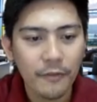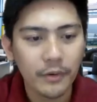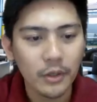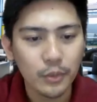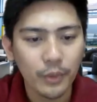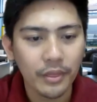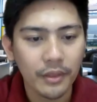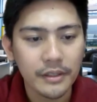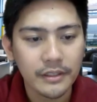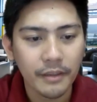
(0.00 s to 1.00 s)
those with
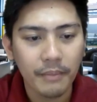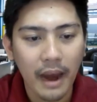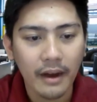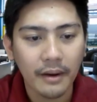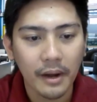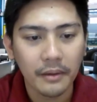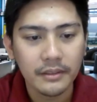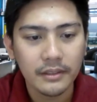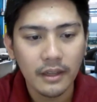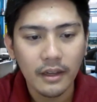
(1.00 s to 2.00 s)
nursing
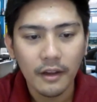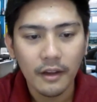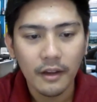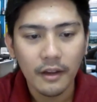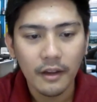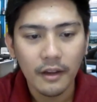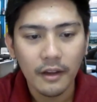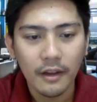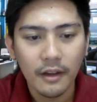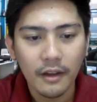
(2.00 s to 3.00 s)
backgrounds, for
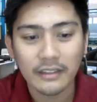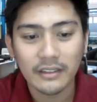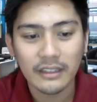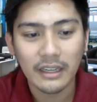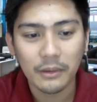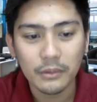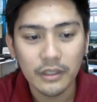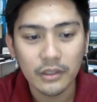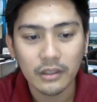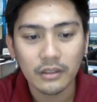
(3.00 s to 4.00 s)
January, uh, the
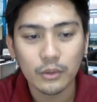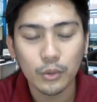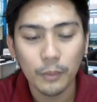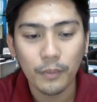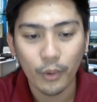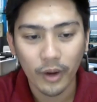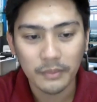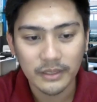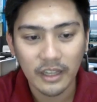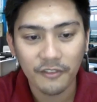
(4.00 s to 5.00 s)
only two
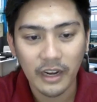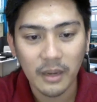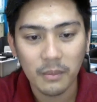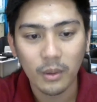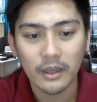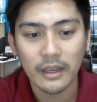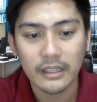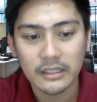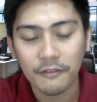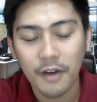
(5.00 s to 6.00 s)
programs still available
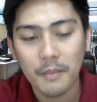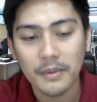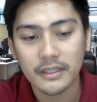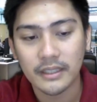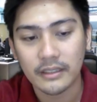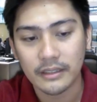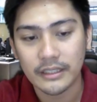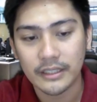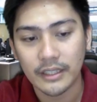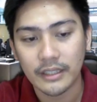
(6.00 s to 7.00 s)
is the pharmacy
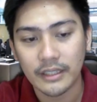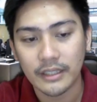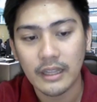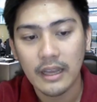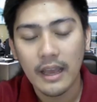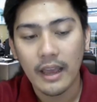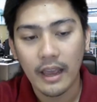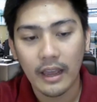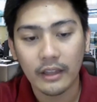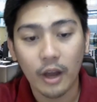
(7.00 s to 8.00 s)
technician
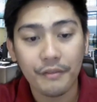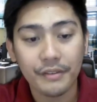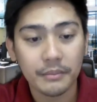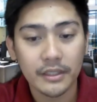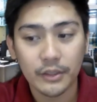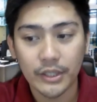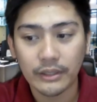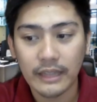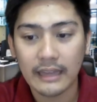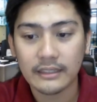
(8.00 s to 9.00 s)
and the office
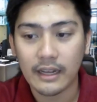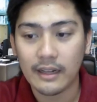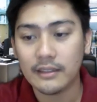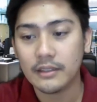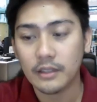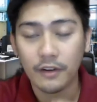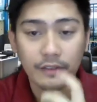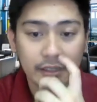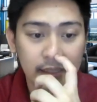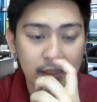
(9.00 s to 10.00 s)
administration dash health
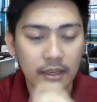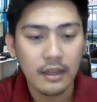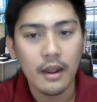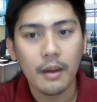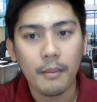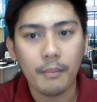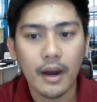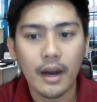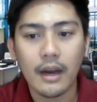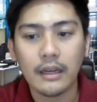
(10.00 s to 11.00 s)
services.
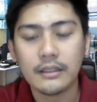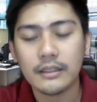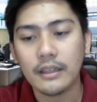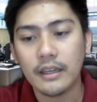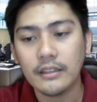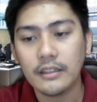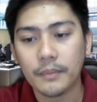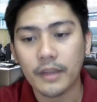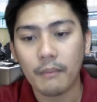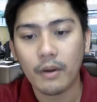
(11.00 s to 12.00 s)
But in
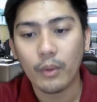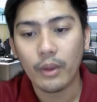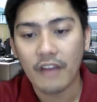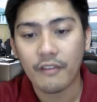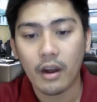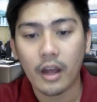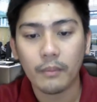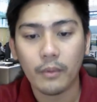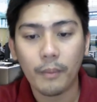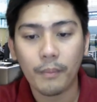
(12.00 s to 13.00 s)
September, we have a
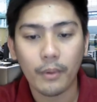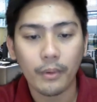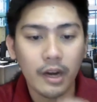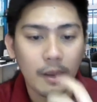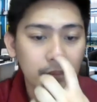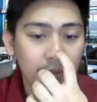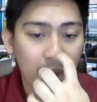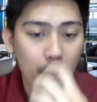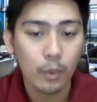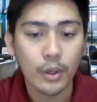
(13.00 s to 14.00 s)
lot more programs. A
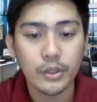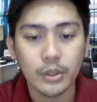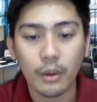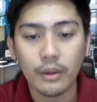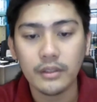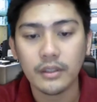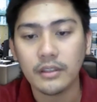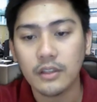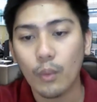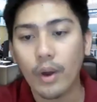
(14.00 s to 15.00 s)
popular choice
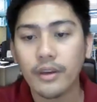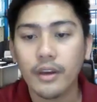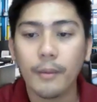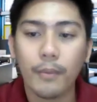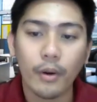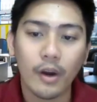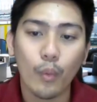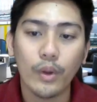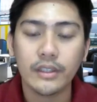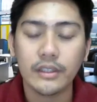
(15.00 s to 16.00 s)
is the one-year
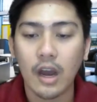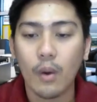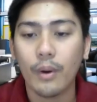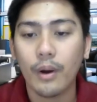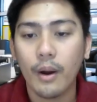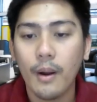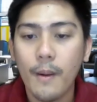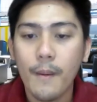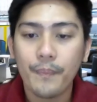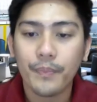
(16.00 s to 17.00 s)
program, which is our
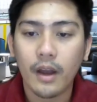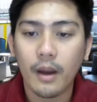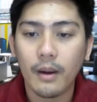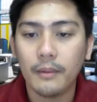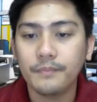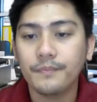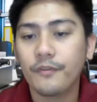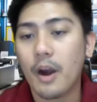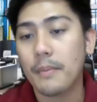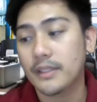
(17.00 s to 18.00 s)
um,
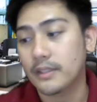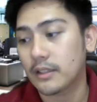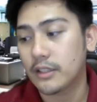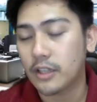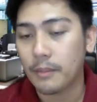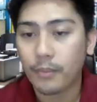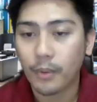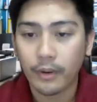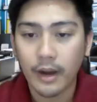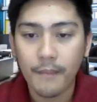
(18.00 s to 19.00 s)
pharmacy technician
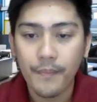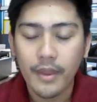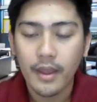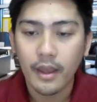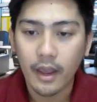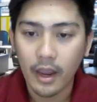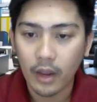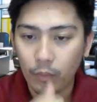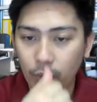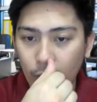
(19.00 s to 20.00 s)
program.
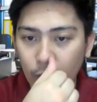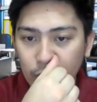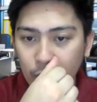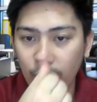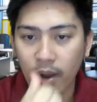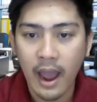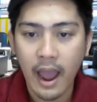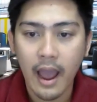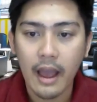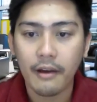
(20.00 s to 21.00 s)
And we also
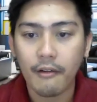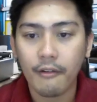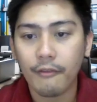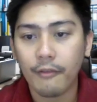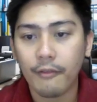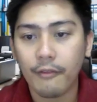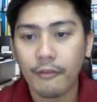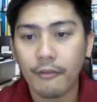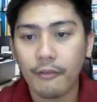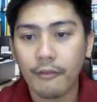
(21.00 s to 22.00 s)
have
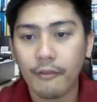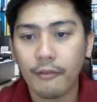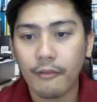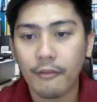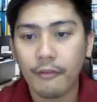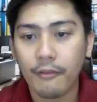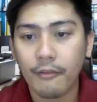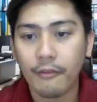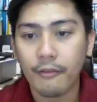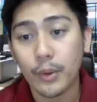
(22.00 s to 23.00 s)
recreation and leisure
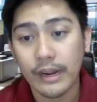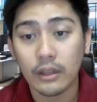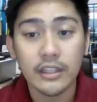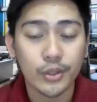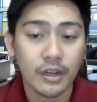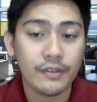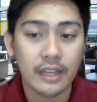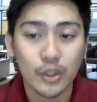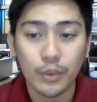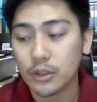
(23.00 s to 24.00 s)
services, which is a
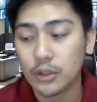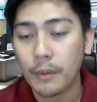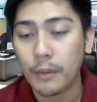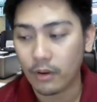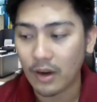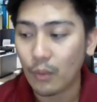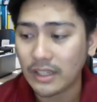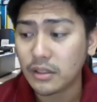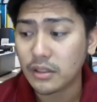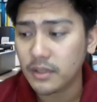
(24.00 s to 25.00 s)
two-year program which has
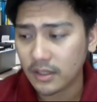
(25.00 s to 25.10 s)
subjects